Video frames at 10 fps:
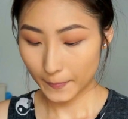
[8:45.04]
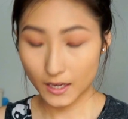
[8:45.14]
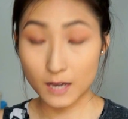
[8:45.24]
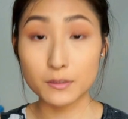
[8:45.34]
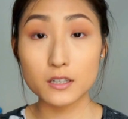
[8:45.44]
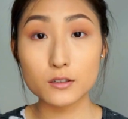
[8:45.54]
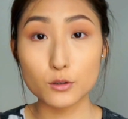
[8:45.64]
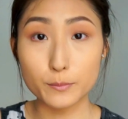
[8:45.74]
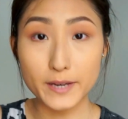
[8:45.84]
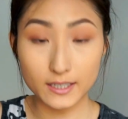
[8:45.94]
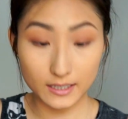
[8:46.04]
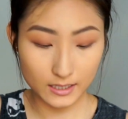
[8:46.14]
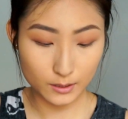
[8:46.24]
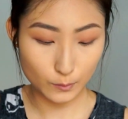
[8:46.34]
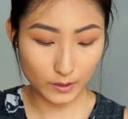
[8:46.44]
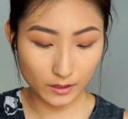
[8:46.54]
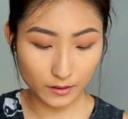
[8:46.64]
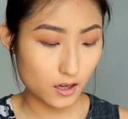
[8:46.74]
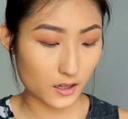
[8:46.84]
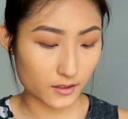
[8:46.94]
I'm going to go back in
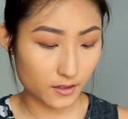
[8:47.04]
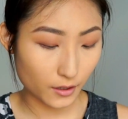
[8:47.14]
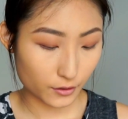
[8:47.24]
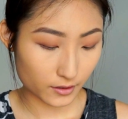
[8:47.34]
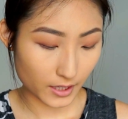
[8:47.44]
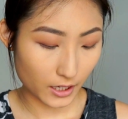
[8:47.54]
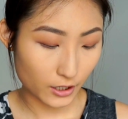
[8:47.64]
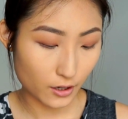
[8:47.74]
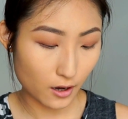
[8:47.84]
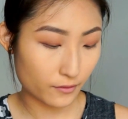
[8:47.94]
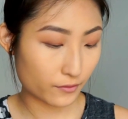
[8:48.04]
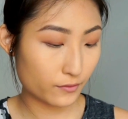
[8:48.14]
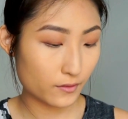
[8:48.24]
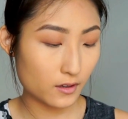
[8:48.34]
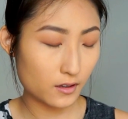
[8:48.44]
with another layer of